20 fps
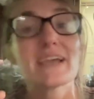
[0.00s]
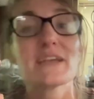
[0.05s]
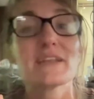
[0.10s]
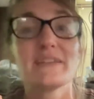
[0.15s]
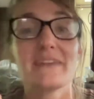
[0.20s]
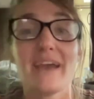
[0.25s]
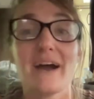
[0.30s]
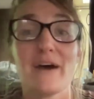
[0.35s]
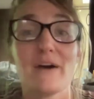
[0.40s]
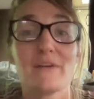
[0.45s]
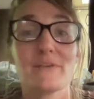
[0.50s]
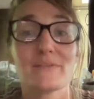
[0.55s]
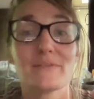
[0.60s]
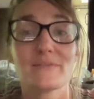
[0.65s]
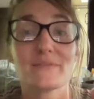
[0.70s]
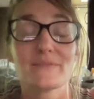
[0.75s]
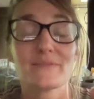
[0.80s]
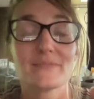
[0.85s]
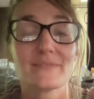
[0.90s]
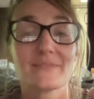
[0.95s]
Now,
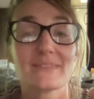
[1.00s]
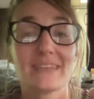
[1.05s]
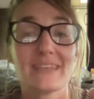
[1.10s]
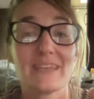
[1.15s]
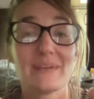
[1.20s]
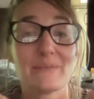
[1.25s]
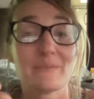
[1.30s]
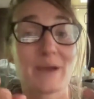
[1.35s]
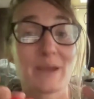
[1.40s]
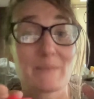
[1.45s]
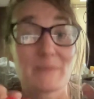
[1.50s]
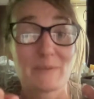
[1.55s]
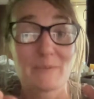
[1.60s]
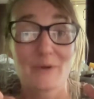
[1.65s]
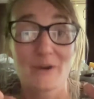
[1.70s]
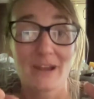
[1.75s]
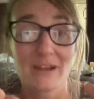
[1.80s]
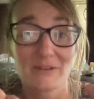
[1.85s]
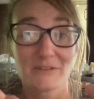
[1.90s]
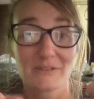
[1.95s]
it might be
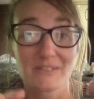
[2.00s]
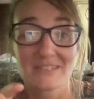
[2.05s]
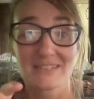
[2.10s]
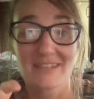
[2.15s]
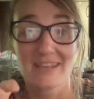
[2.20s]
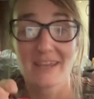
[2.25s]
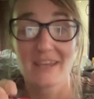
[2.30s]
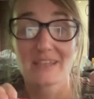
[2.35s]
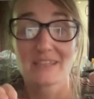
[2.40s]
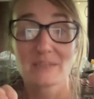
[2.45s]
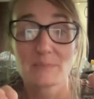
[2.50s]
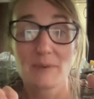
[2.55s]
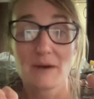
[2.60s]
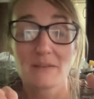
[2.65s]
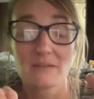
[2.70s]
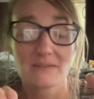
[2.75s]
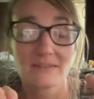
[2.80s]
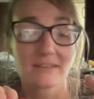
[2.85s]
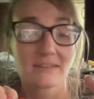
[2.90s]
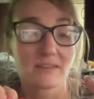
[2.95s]
more accurate to say it's
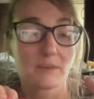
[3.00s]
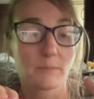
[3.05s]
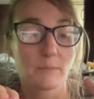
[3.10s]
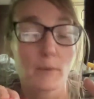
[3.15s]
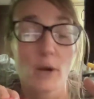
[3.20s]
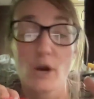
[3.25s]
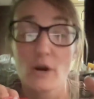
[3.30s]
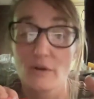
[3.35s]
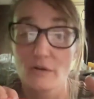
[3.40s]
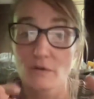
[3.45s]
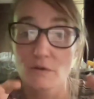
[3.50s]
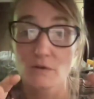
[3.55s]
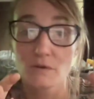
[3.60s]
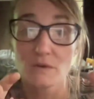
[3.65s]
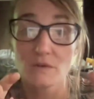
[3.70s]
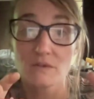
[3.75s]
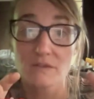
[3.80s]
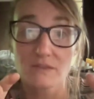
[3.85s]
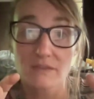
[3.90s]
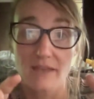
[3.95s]
the
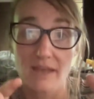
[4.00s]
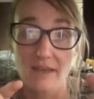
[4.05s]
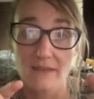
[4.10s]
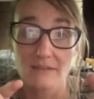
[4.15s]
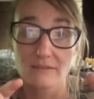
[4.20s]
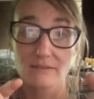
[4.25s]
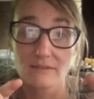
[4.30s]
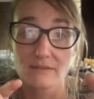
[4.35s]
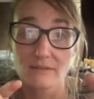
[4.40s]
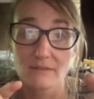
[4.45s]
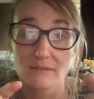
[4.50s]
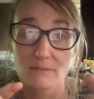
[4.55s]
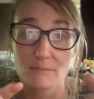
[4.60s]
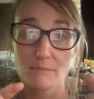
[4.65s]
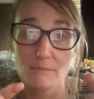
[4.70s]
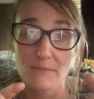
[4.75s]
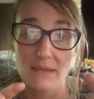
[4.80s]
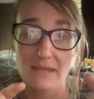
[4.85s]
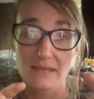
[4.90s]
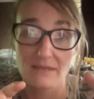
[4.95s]
particles that
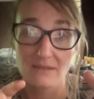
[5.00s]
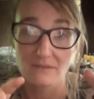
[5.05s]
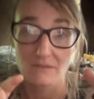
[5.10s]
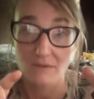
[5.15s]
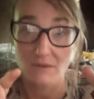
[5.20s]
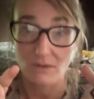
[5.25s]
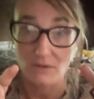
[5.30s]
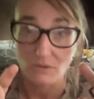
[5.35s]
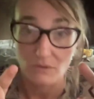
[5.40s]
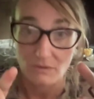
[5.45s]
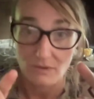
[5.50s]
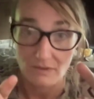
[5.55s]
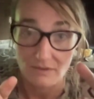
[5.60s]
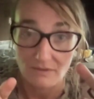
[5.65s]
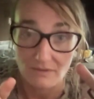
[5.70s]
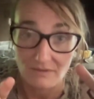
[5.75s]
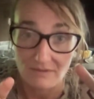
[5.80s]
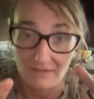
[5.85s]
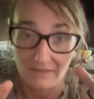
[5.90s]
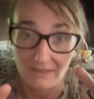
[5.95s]
make it so that you
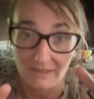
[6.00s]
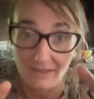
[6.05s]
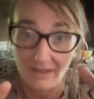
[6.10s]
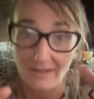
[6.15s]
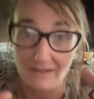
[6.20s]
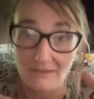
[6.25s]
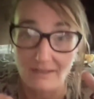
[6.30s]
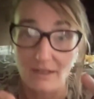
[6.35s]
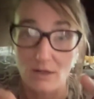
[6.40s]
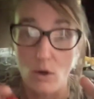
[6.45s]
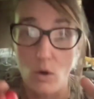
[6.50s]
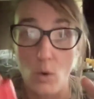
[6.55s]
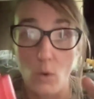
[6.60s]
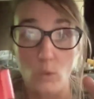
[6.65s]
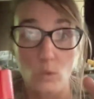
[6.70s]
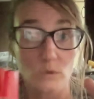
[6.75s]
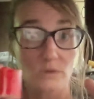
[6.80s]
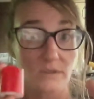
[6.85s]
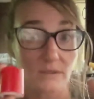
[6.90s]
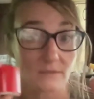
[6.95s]
can see light, that
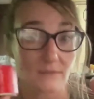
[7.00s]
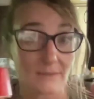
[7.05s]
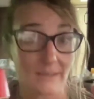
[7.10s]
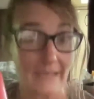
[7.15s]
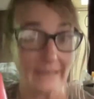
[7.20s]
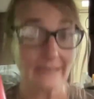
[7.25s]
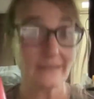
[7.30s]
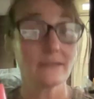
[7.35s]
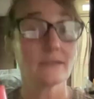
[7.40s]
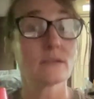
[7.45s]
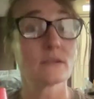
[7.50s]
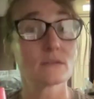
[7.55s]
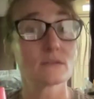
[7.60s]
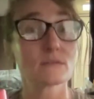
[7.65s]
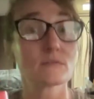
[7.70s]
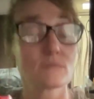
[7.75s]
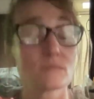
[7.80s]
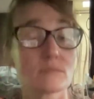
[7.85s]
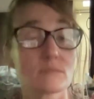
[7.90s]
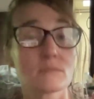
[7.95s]
hold light,
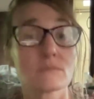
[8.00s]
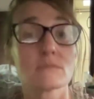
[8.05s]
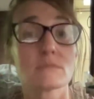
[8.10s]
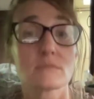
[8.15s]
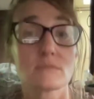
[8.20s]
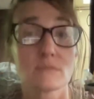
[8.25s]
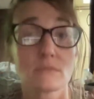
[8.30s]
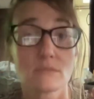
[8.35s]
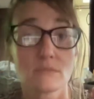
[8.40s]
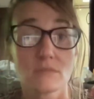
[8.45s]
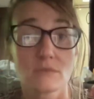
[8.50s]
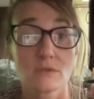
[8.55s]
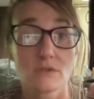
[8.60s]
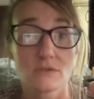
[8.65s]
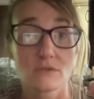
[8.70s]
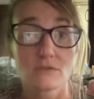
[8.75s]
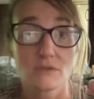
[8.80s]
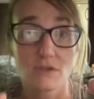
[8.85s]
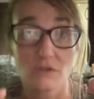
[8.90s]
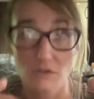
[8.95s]

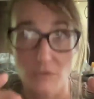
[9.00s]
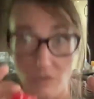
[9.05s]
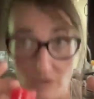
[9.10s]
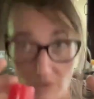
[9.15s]
so that you